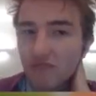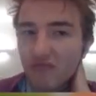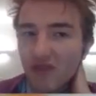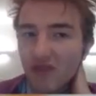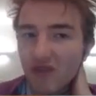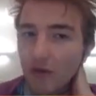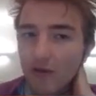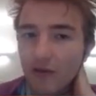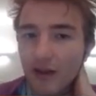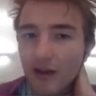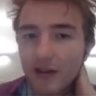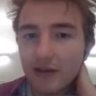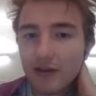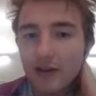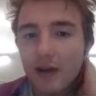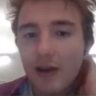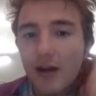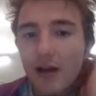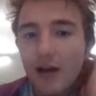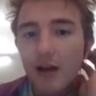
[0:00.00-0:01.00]
you know that's
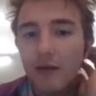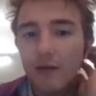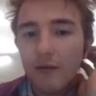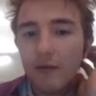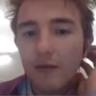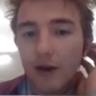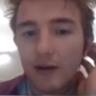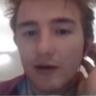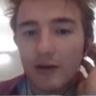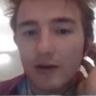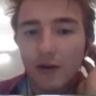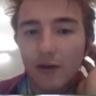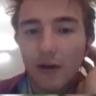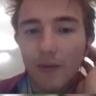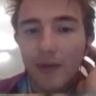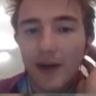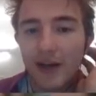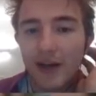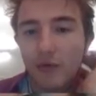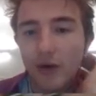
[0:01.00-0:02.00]
it's not the
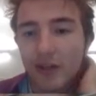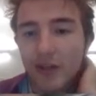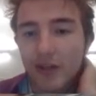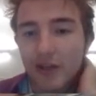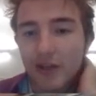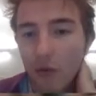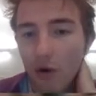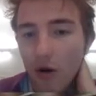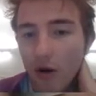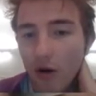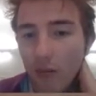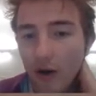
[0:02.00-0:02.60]
best race in the world,